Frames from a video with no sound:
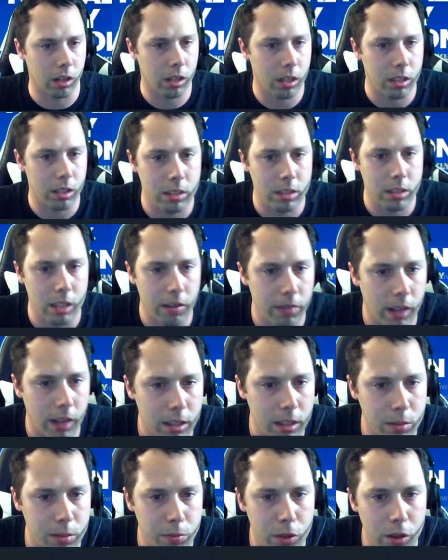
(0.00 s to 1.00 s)
and see if that
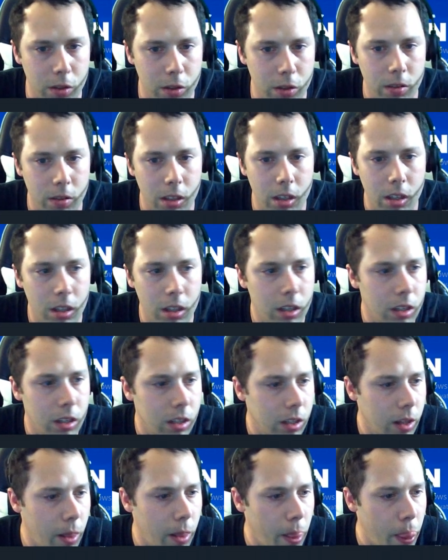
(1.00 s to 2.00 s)
has moved.
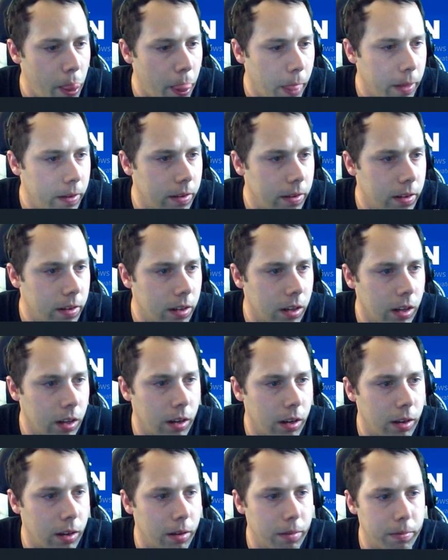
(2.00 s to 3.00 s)

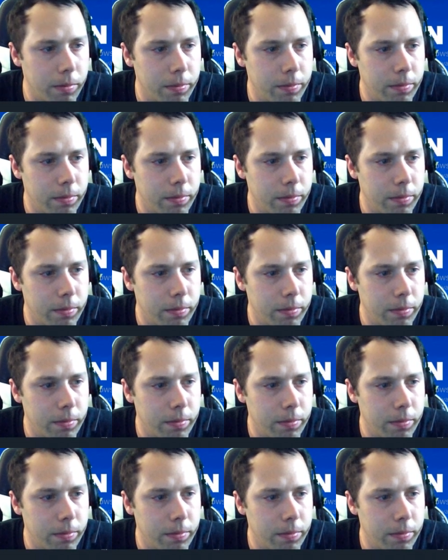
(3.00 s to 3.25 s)
Um,